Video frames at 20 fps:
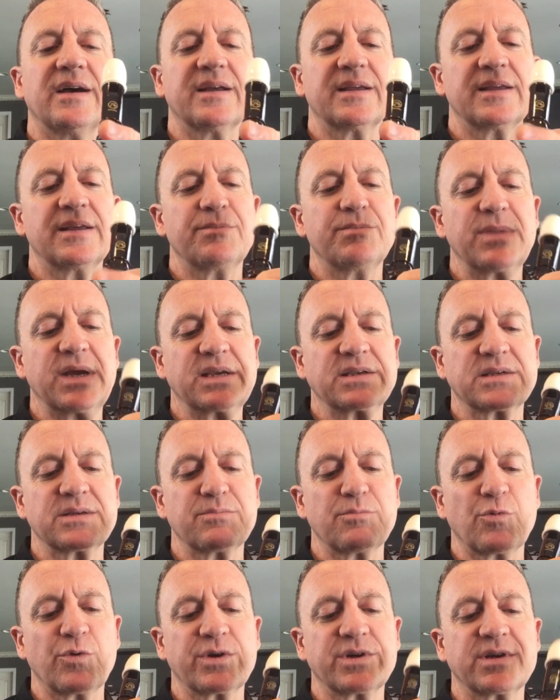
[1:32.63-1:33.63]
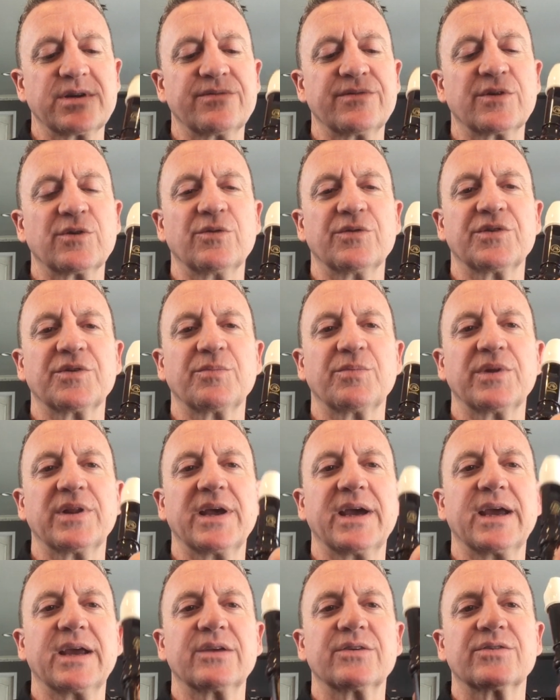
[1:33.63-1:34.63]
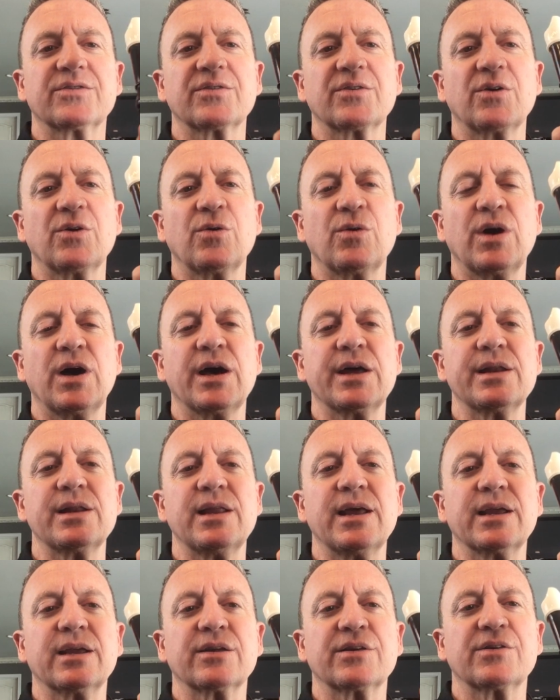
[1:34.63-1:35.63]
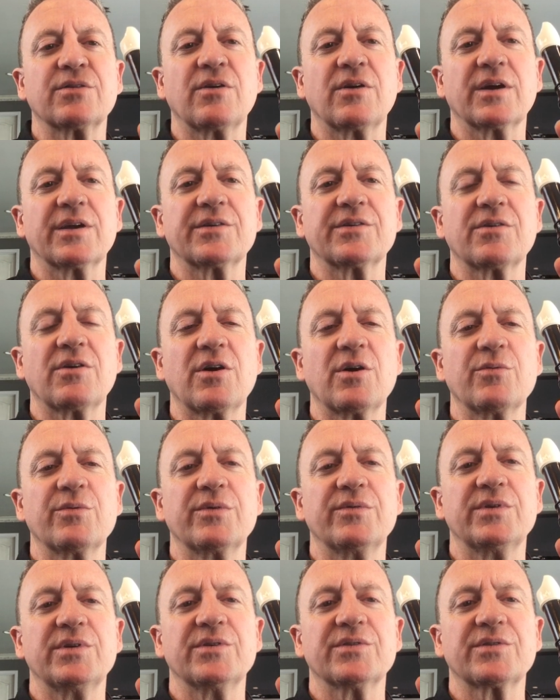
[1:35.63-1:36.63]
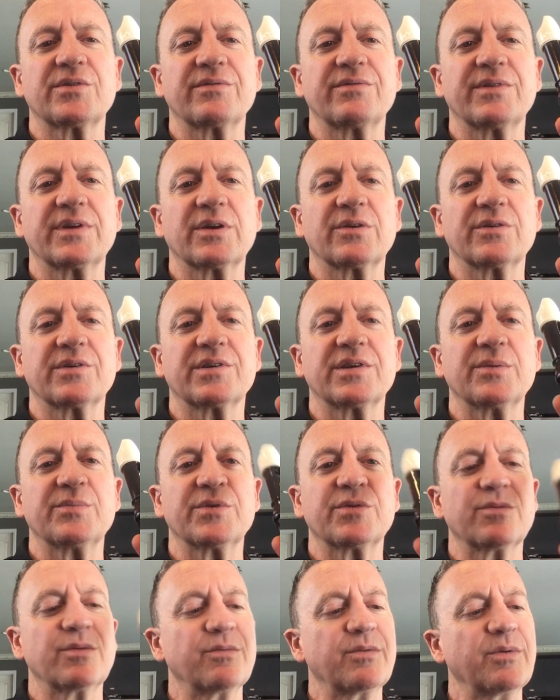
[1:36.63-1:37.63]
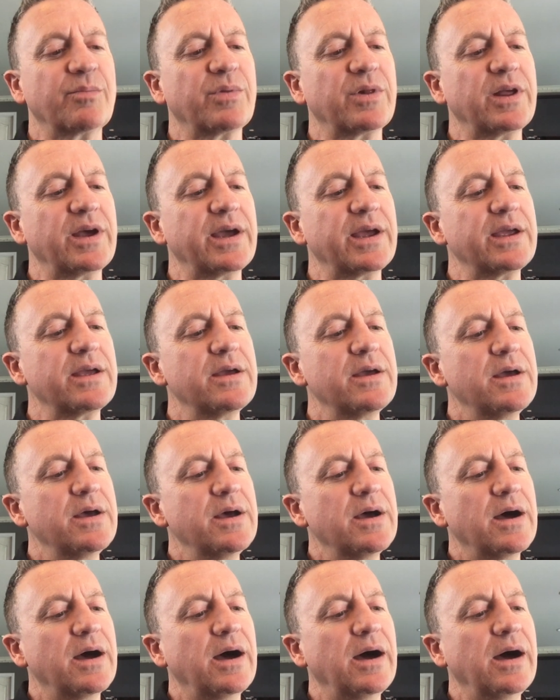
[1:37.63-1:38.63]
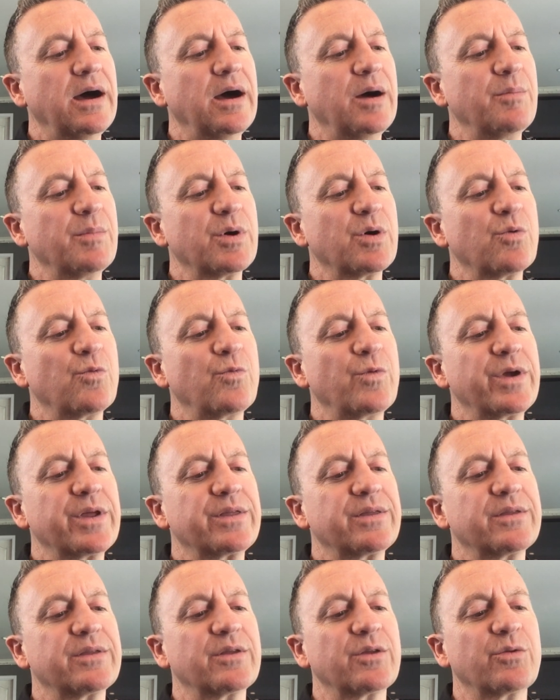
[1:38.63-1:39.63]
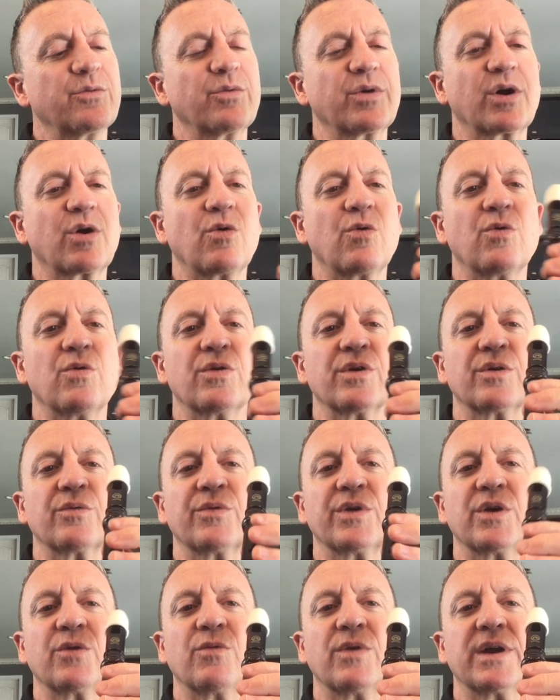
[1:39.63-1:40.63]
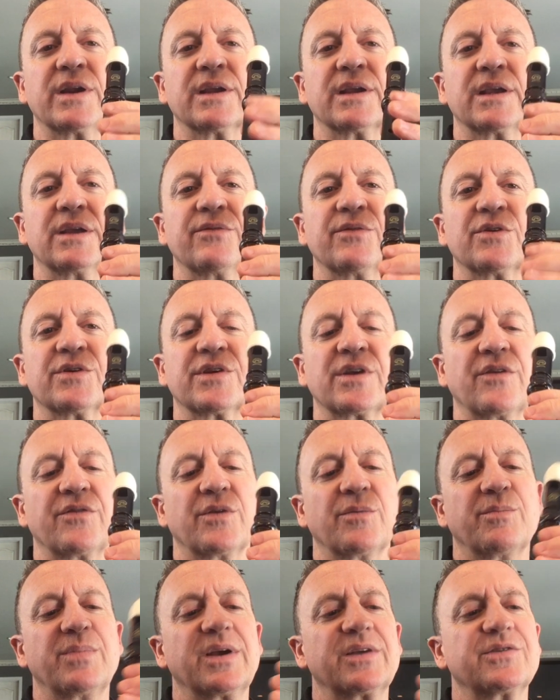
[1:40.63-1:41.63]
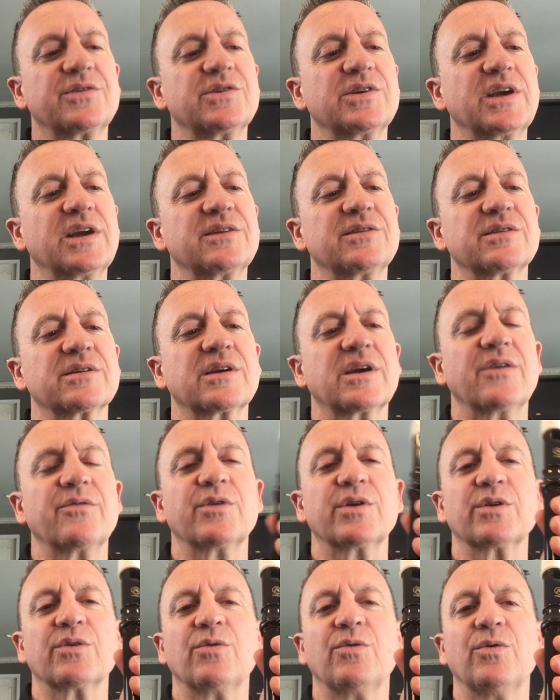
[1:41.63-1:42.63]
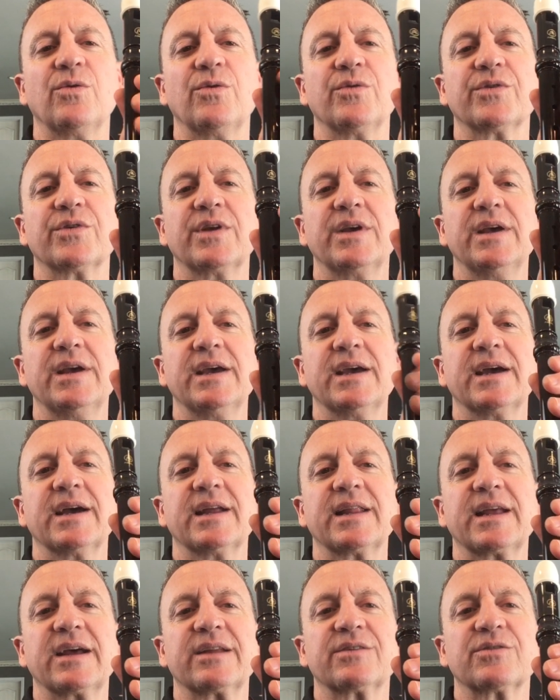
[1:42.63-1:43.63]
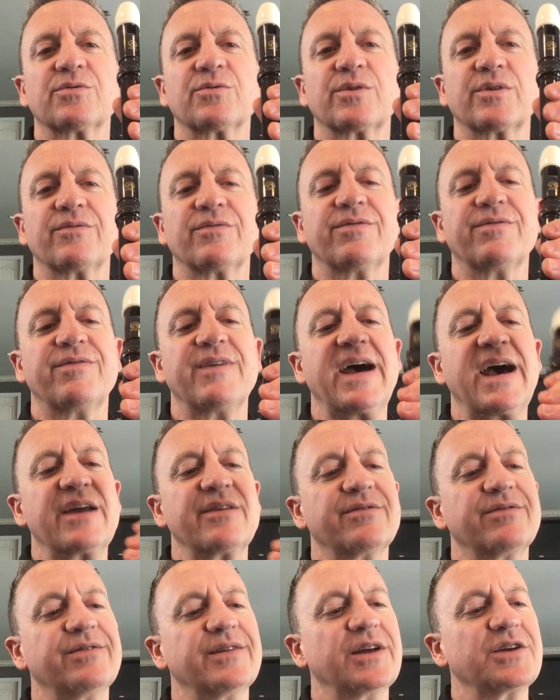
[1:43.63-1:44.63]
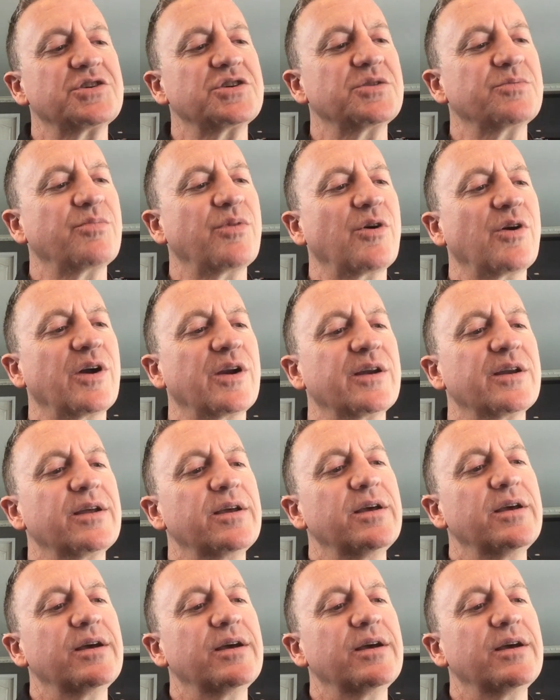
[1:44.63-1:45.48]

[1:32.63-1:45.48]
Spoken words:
It makes it more difficult to play. So unlike guitar, we would use our fingertips when we play. With the recorder, you want to give yourself the best chance of covering the holes, and that sort of fat, fleshy part